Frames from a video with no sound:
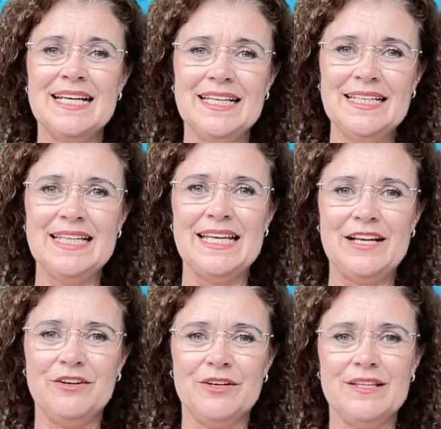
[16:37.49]
in the
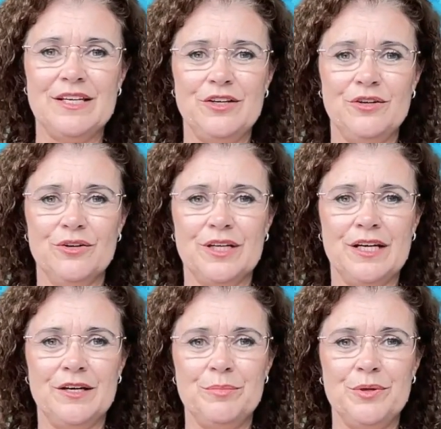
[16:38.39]
area that you're
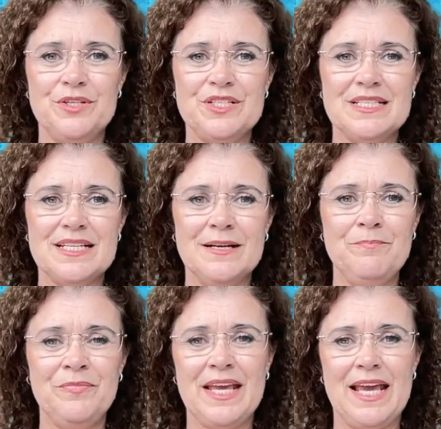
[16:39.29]
looking at purchasing
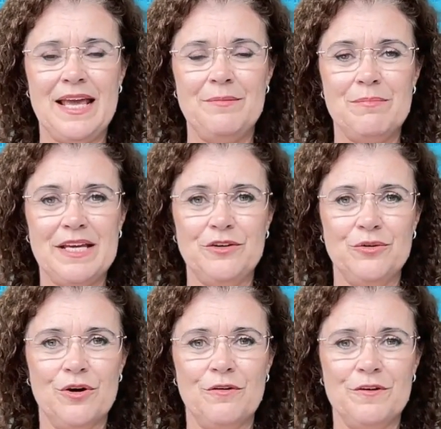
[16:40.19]
and make
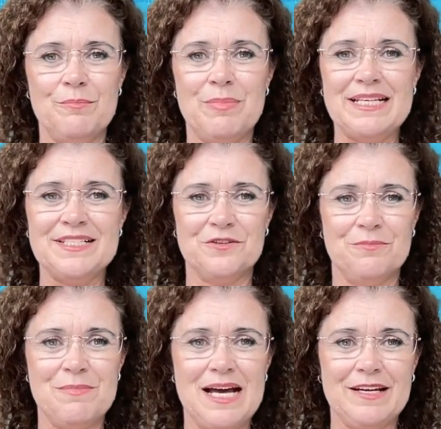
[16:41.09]
your offer based
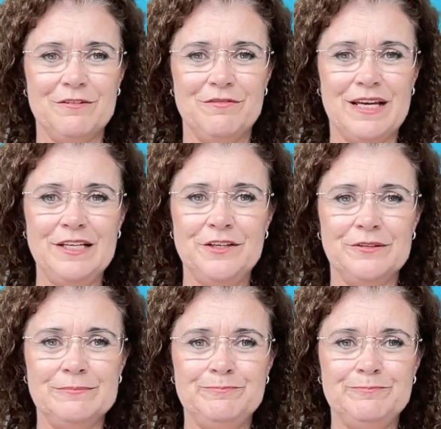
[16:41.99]
on market value.